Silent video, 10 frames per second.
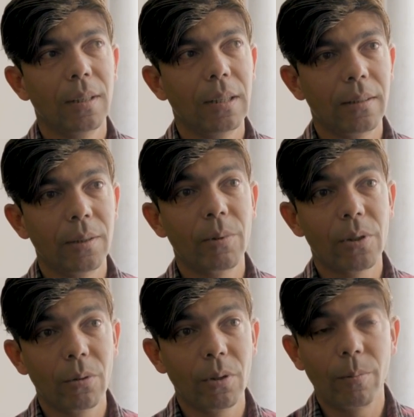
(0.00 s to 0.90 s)
And it
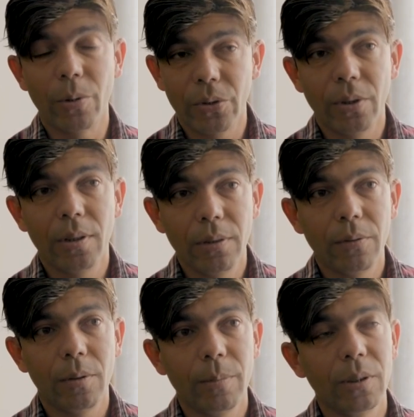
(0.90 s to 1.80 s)
was a good opportunity
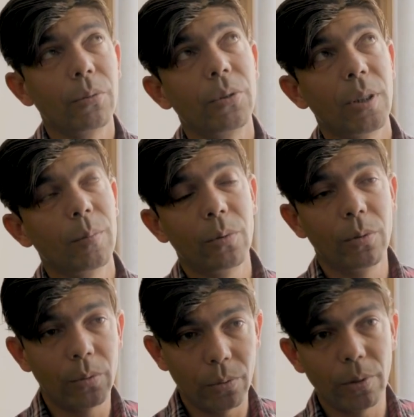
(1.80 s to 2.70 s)
for me to jump
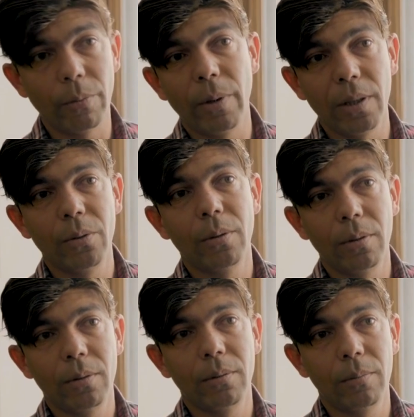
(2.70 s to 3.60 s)
through the
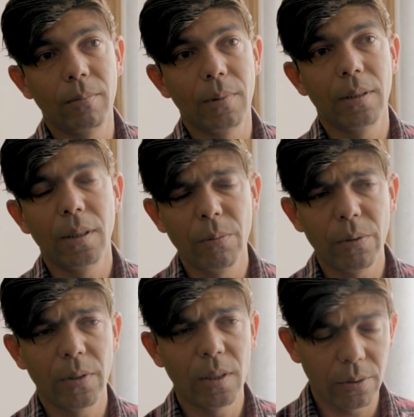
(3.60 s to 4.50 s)
window. And it
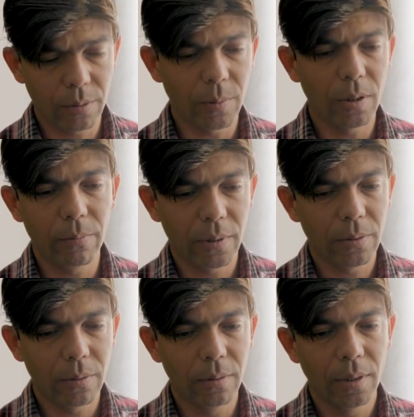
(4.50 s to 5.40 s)
was a very small
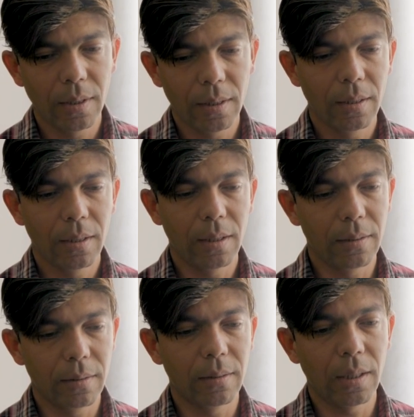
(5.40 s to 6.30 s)
window.
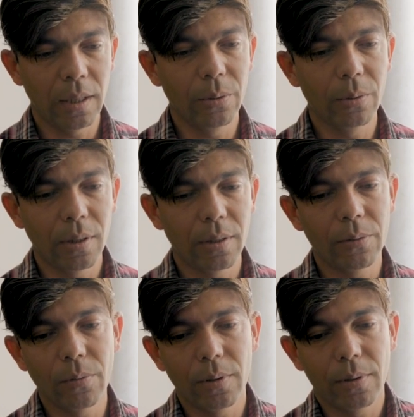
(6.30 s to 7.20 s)
And I know that
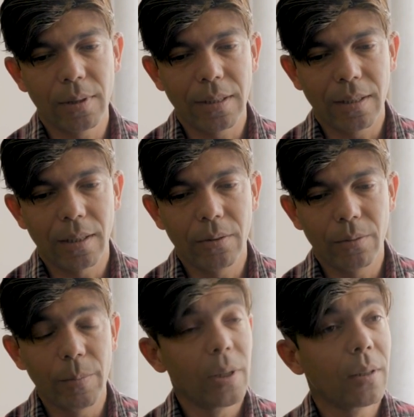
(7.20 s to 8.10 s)
this was kind
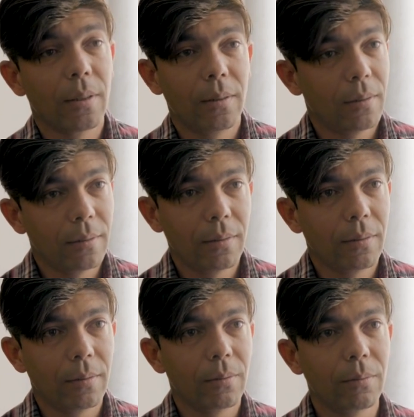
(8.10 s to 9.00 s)
of miracle.
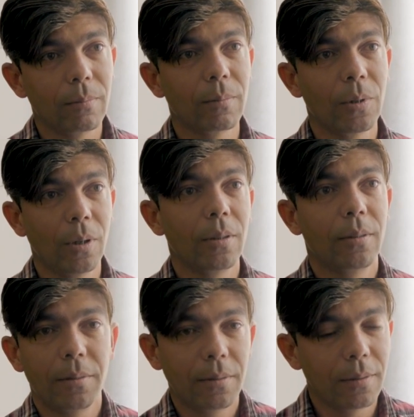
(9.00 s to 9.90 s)

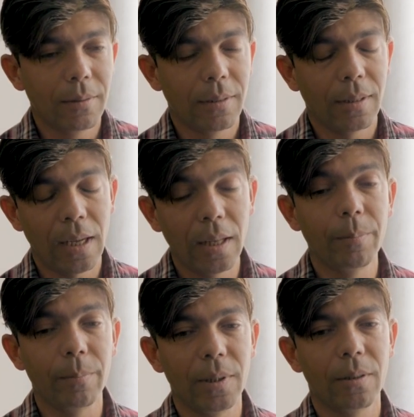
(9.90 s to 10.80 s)
God
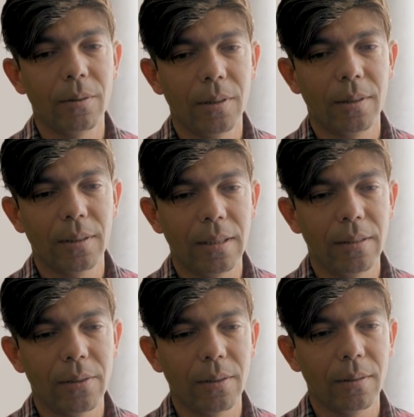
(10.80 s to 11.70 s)
helped me on that
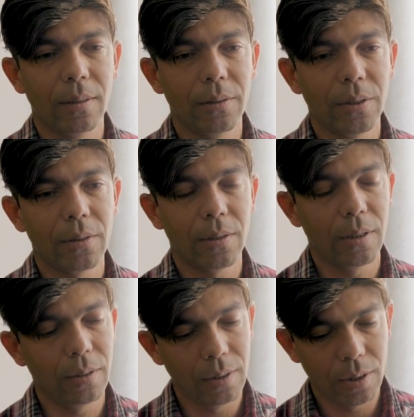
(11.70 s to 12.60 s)
case. And that just
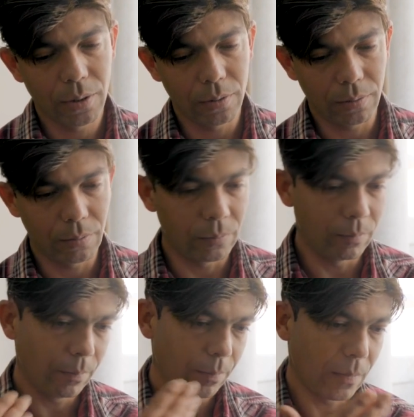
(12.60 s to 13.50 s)
I
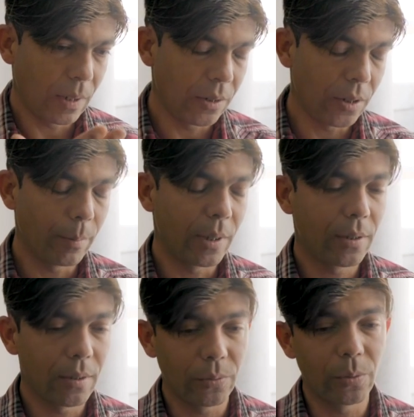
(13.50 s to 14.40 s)
enter
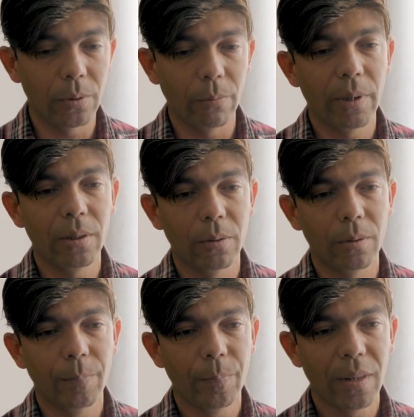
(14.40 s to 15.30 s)
myself through the window.